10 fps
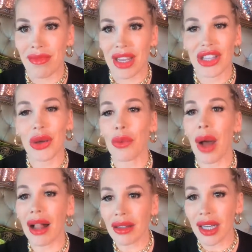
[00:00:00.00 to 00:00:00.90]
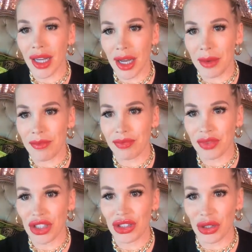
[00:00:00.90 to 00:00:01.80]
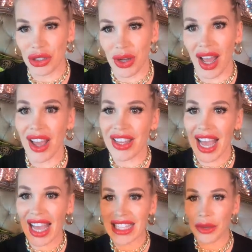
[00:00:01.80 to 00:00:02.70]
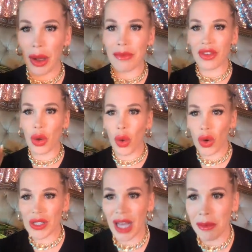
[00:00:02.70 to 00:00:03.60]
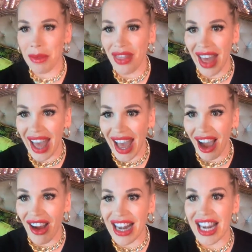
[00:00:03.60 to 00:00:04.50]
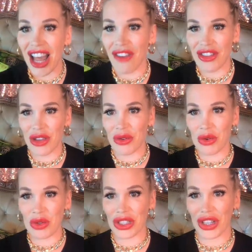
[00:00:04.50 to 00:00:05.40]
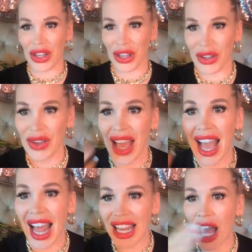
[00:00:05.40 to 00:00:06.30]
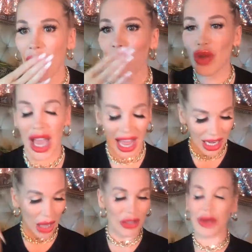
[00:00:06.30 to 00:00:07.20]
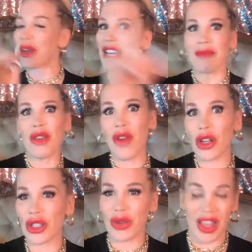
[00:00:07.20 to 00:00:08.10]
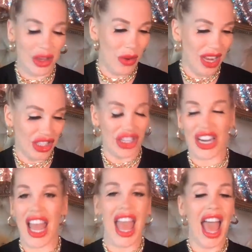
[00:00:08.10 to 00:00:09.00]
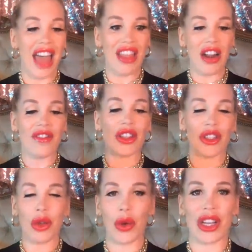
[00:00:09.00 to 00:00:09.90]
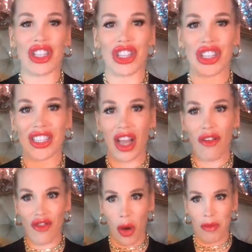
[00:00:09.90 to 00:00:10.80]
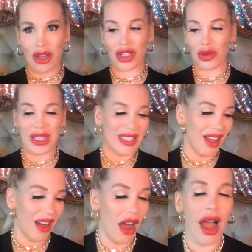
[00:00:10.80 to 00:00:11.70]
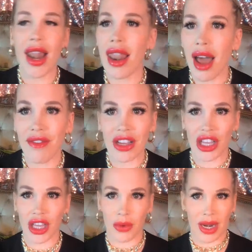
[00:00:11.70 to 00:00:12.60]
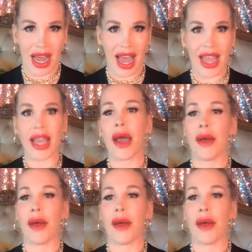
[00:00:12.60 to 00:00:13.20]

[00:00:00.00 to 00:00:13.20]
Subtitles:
You're welcome, Joshua. Okay, so I'm caught up there. I love you all too. Hello. So we're going to move on to another question. And then I've got some questions from Twitter. I love a Q&A.